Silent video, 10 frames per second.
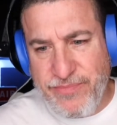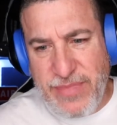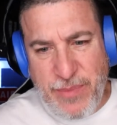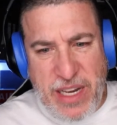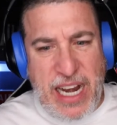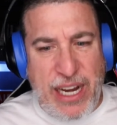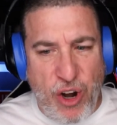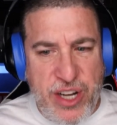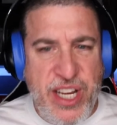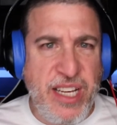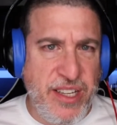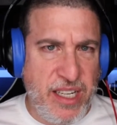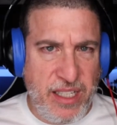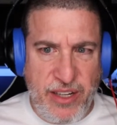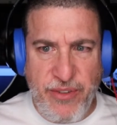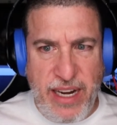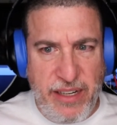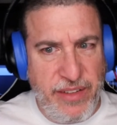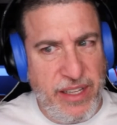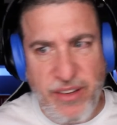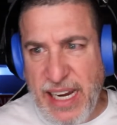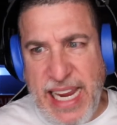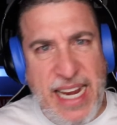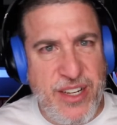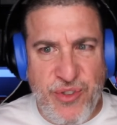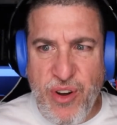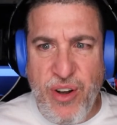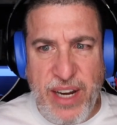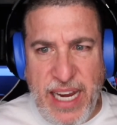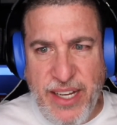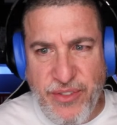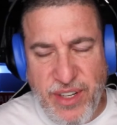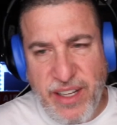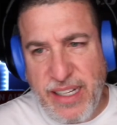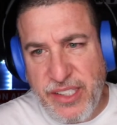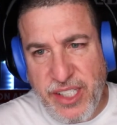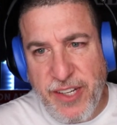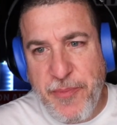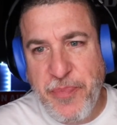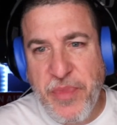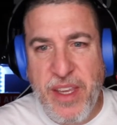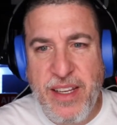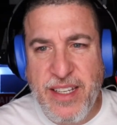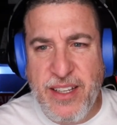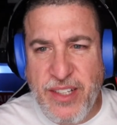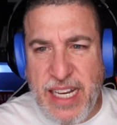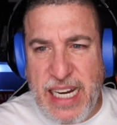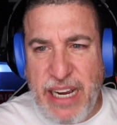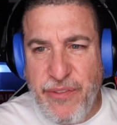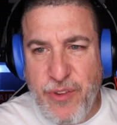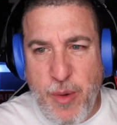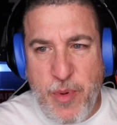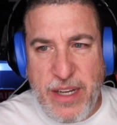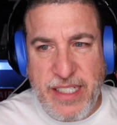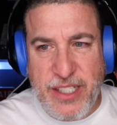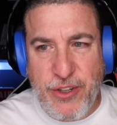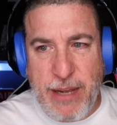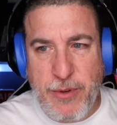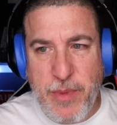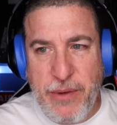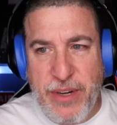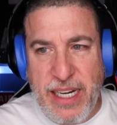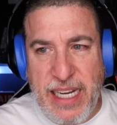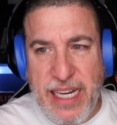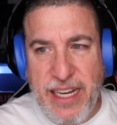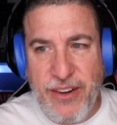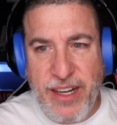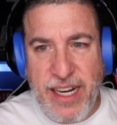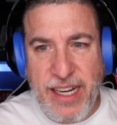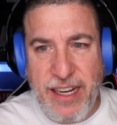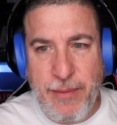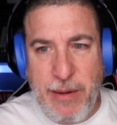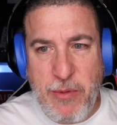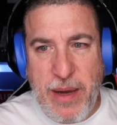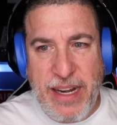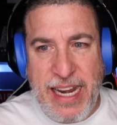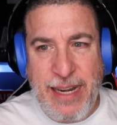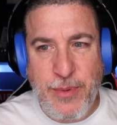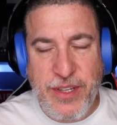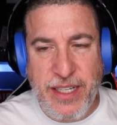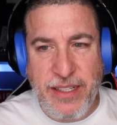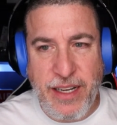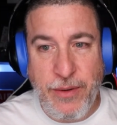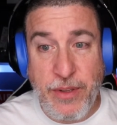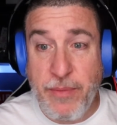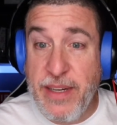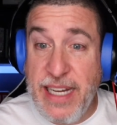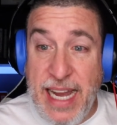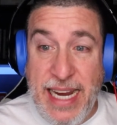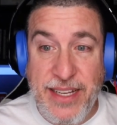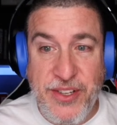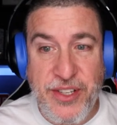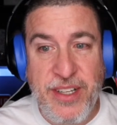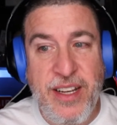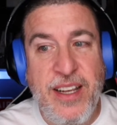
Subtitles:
I'm not like artistically creative either. I can't draw. I can't do none of that shit. Cisco said, I got 4 projects dropped to me when I got here at 9 a.m. I'm about 80% done with them. Nice.